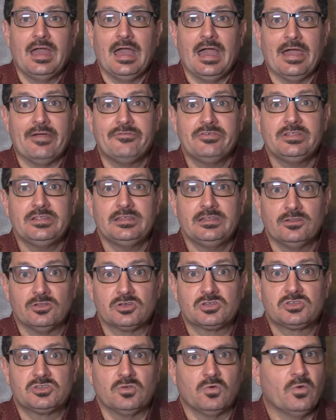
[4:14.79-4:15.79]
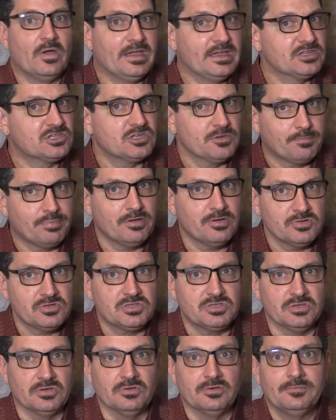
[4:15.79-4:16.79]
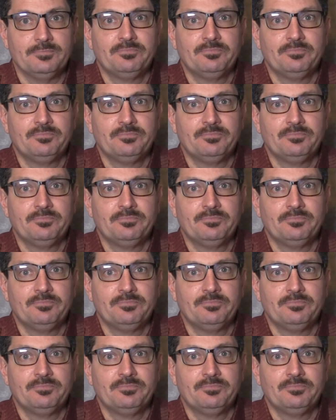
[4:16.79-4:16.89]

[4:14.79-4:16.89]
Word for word: Everything looks the way it's supposed to.